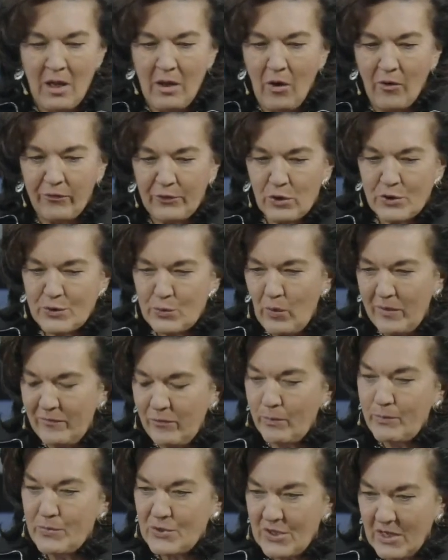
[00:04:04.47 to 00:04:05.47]
Of course,
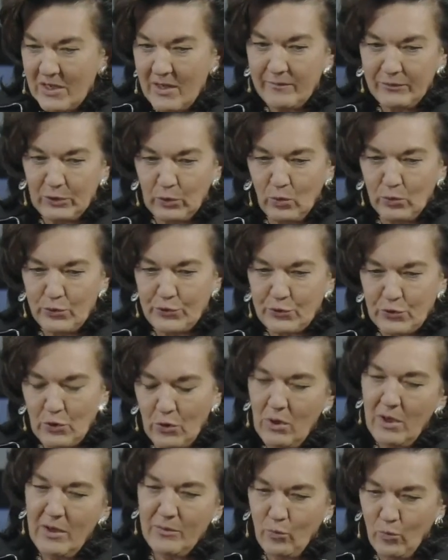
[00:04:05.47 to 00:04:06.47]
we've observed
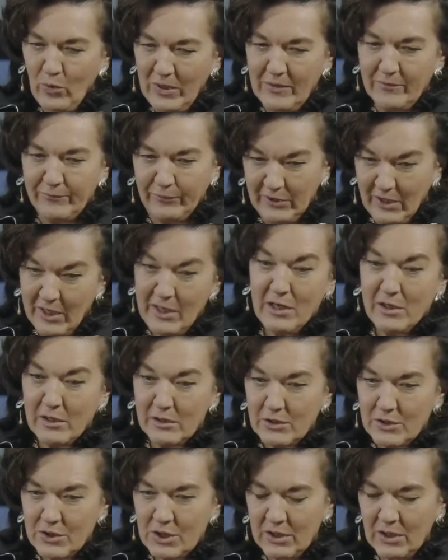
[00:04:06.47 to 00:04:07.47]
also, and we've
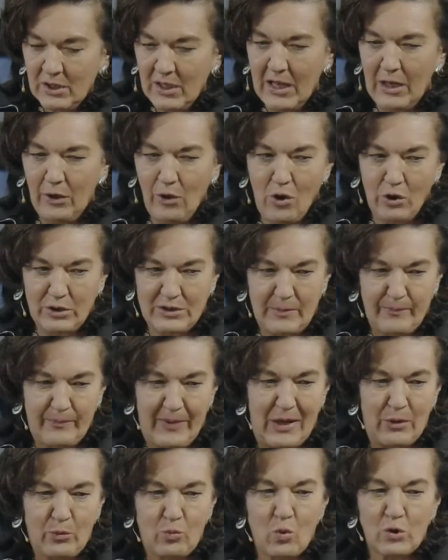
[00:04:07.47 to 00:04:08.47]
learned a lot
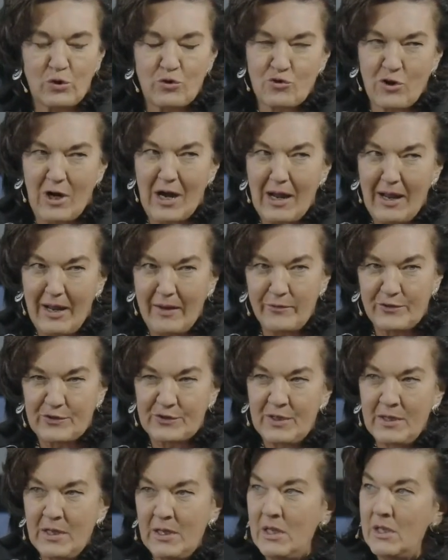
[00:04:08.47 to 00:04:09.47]
about what
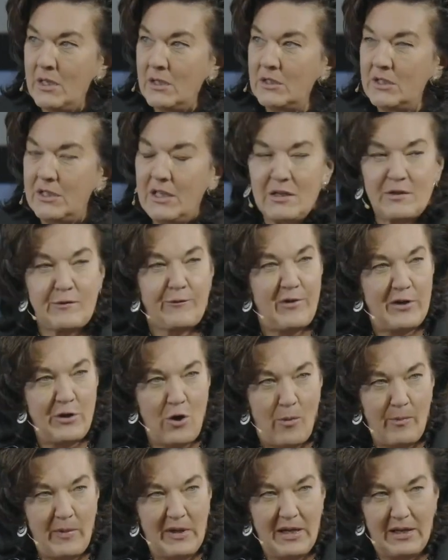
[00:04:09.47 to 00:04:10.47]
drives these
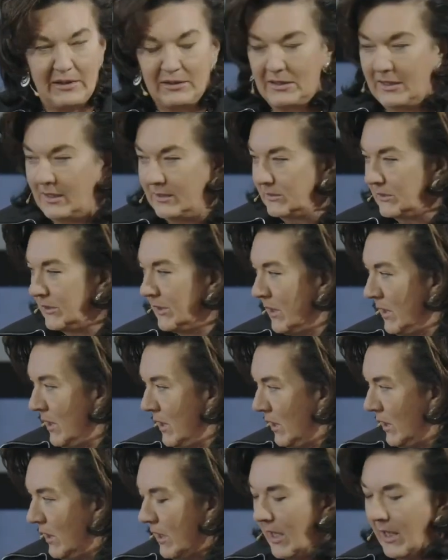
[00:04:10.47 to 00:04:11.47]
phenomena that
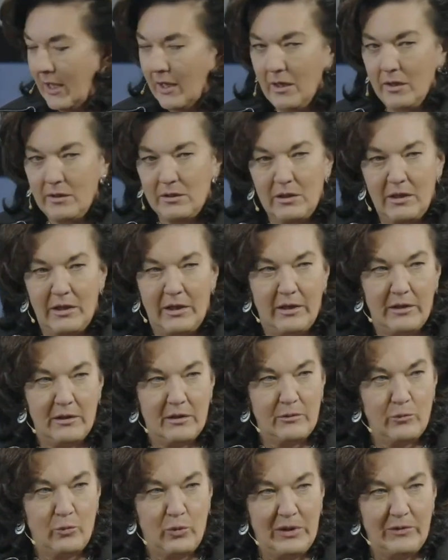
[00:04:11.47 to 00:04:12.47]

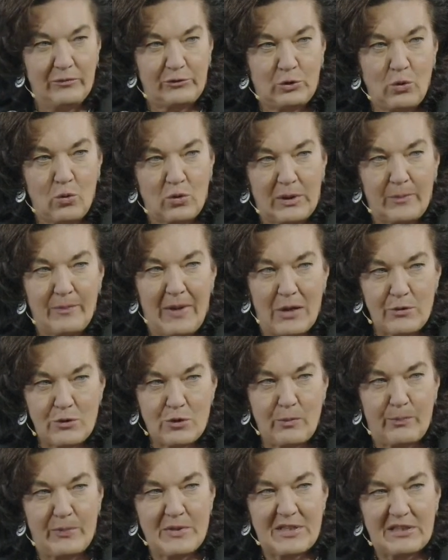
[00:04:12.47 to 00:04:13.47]
we've talked about.
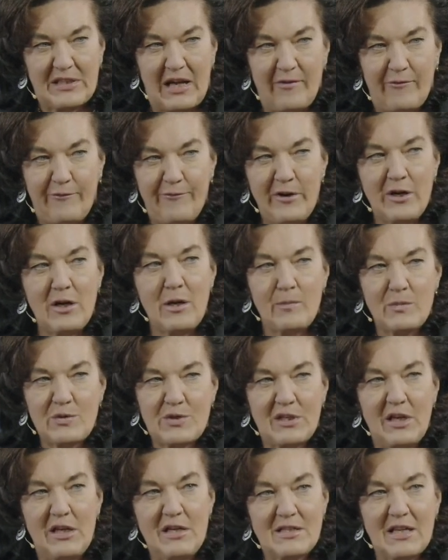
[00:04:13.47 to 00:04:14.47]
Superstar
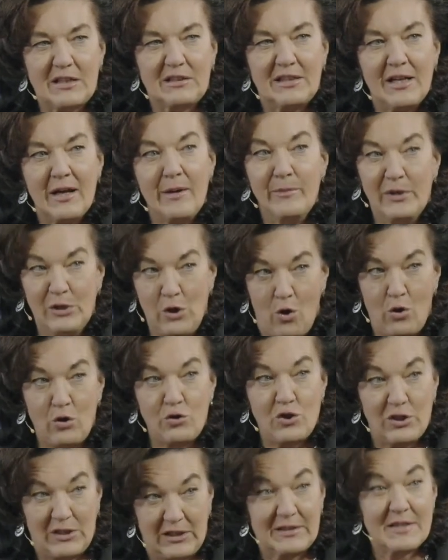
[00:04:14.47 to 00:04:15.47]
firms is a
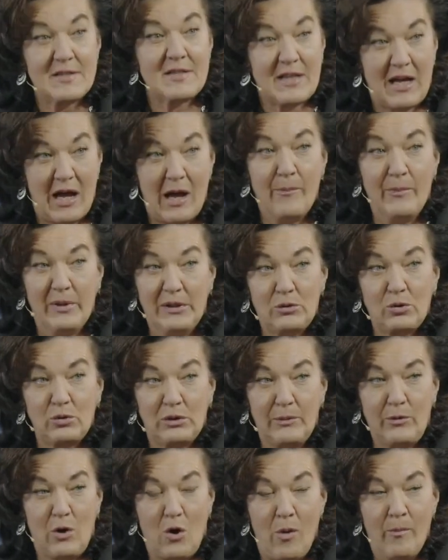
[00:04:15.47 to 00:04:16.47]
terminology that has come into
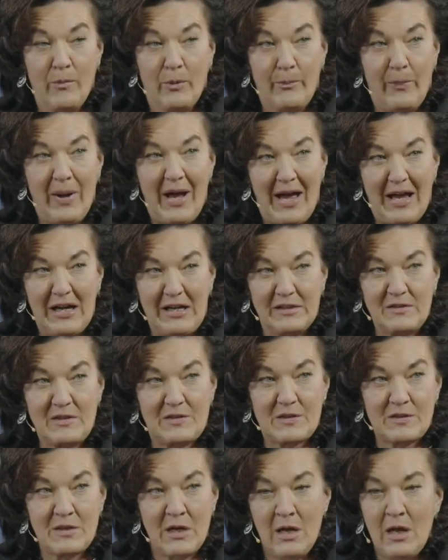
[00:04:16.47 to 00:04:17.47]
the common
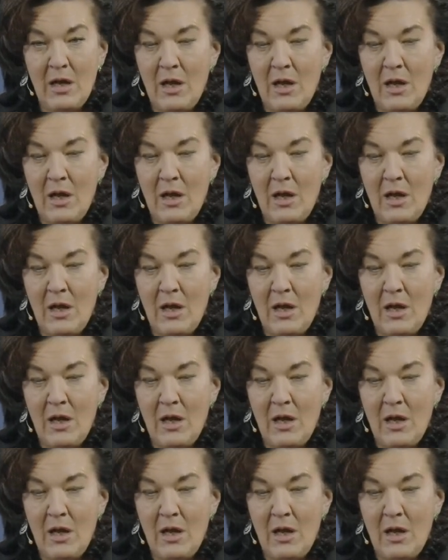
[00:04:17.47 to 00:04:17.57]
parlance